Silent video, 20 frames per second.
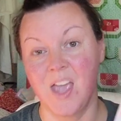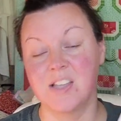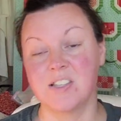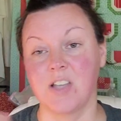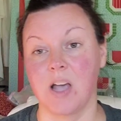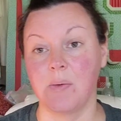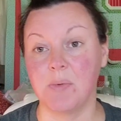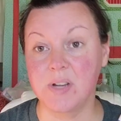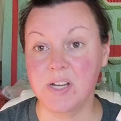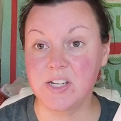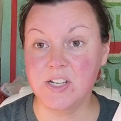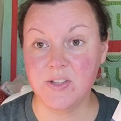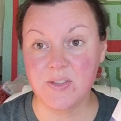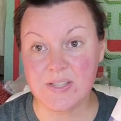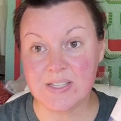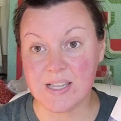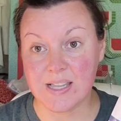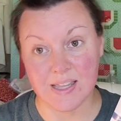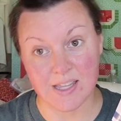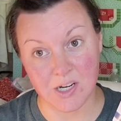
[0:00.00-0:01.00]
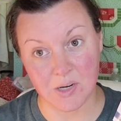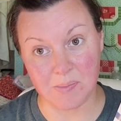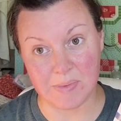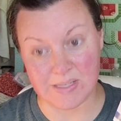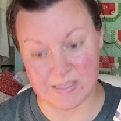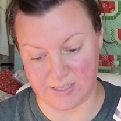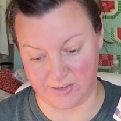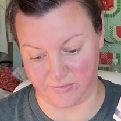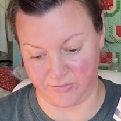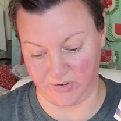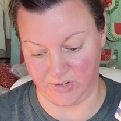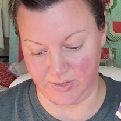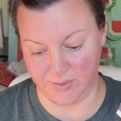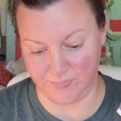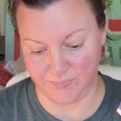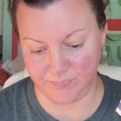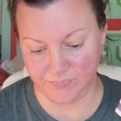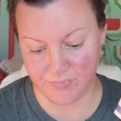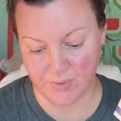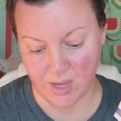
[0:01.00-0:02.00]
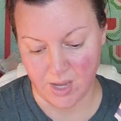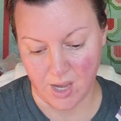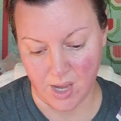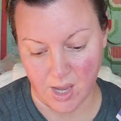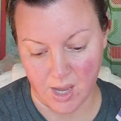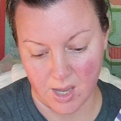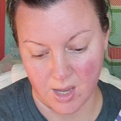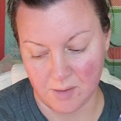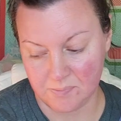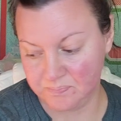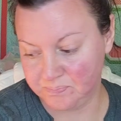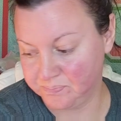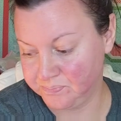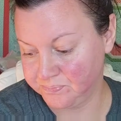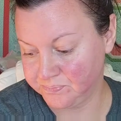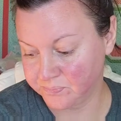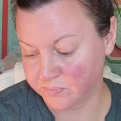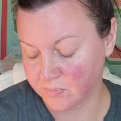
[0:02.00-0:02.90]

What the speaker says: So I'm going to do this a little bit different. I